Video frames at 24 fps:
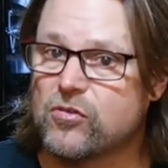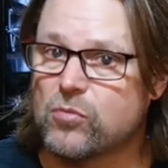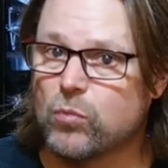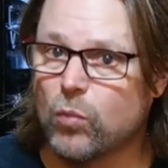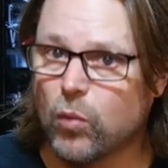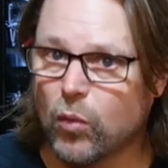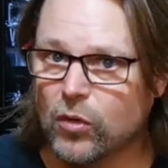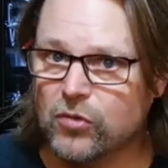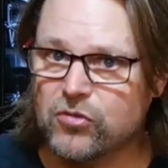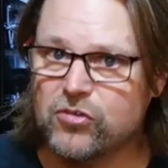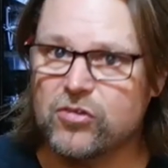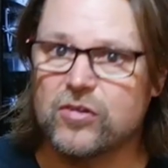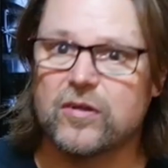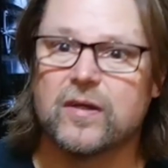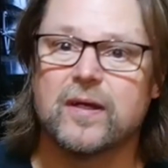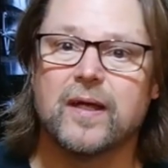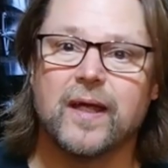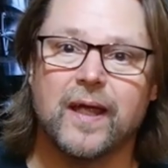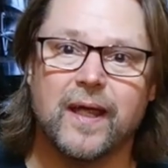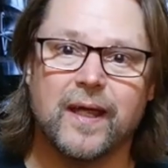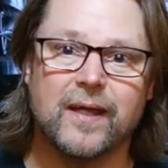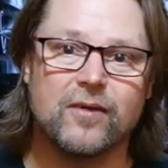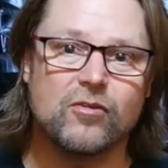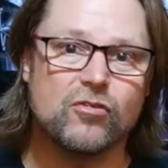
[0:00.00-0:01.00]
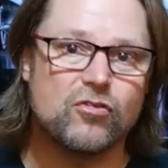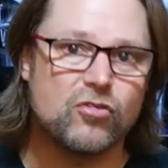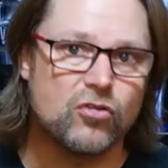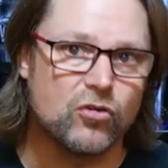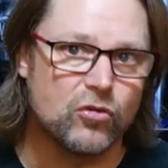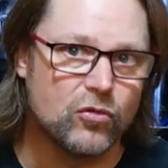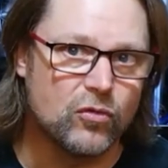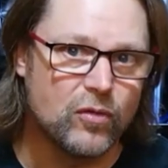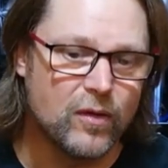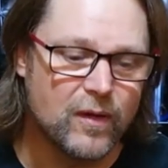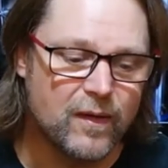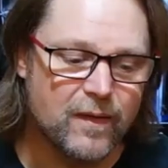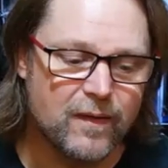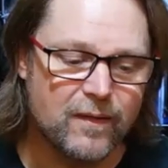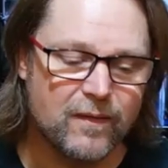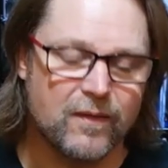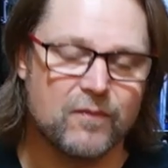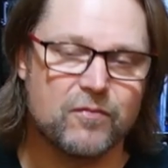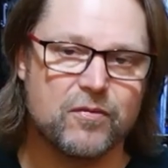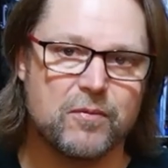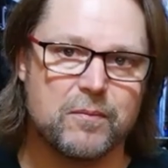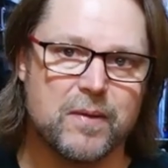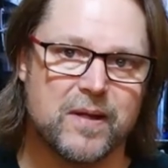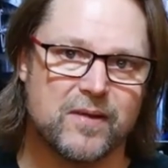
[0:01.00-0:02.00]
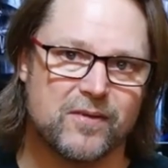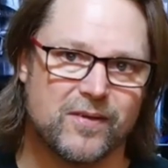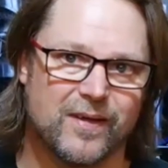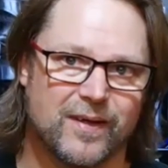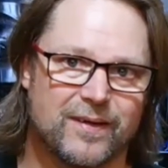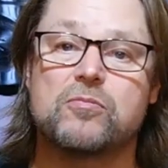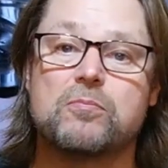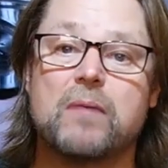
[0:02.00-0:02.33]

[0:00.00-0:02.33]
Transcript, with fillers: wort, into the fermenter.